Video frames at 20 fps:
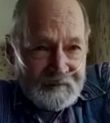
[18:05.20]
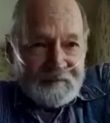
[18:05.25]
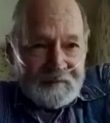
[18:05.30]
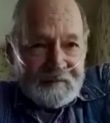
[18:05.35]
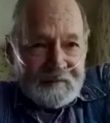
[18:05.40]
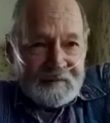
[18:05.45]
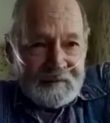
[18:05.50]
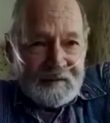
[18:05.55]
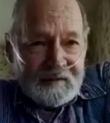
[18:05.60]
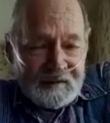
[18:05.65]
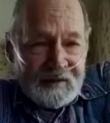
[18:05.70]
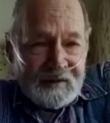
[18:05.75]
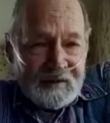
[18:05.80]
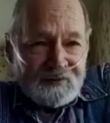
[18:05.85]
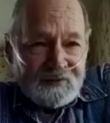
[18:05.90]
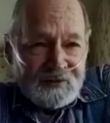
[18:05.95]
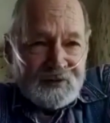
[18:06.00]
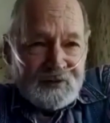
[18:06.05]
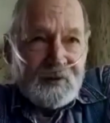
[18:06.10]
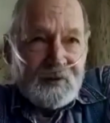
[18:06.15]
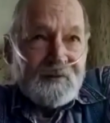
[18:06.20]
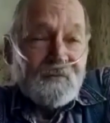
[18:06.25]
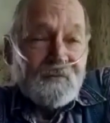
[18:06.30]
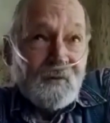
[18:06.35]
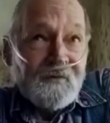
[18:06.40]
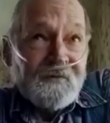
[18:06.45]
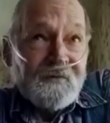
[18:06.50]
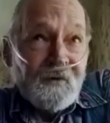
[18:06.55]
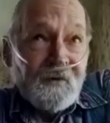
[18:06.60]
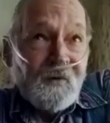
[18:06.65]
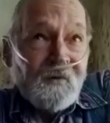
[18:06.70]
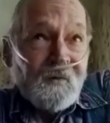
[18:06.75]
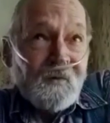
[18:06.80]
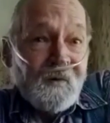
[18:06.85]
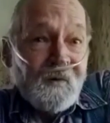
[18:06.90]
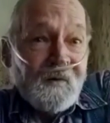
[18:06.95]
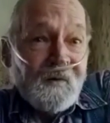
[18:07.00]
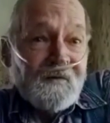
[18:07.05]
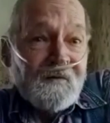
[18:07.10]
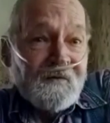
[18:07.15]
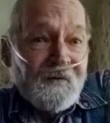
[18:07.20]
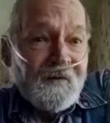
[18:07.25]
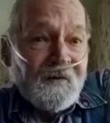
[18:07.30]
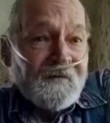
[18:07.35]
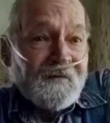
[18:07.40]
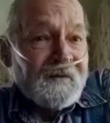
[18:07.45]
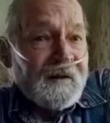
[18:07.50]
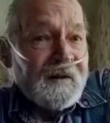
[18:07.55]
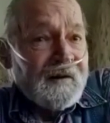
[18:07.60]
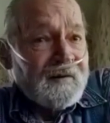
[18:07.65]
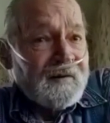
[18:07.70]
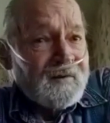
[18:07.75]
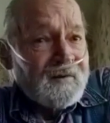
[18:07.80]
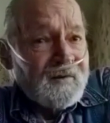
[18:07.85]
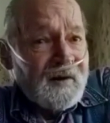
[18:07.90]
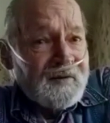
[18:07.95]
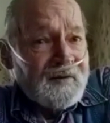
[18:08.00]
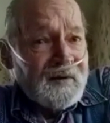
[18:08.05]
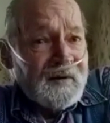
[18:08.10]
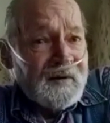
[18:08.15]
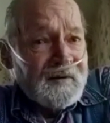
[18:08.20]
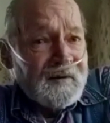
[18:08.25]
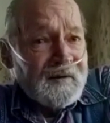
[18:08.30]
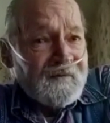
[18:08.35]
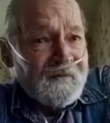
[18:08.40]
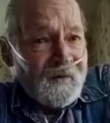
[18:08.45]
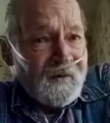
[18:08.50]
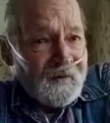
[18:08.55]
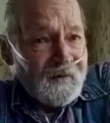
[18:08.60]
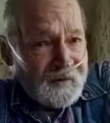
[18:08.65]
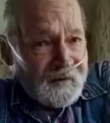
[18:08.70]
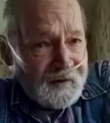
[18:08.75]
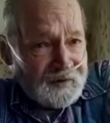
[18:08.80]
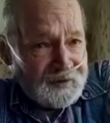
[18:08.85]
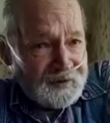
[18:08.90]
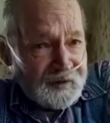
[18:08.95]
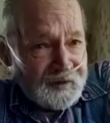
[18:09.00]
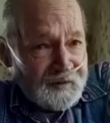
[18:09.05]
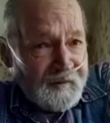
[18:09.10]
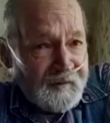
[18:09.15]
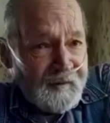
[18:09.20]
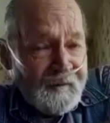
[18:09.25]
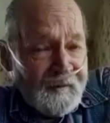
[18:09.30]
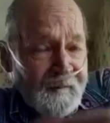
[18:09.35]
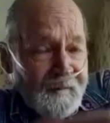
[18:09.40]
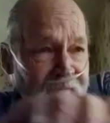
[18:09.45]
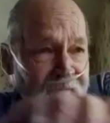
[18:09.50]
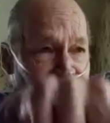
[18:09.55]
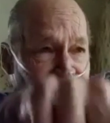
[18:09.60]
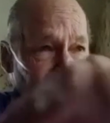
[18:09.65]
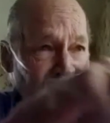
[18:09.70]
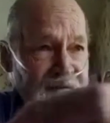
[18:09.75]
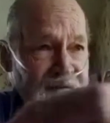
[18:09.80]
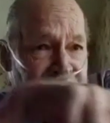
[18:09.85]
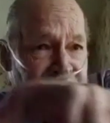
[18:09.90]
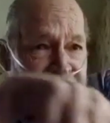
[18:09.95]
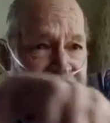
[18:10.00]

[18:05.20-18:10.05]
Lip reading: there was Fort Ward and Fort Flagler, I think, and Fort Casey, all in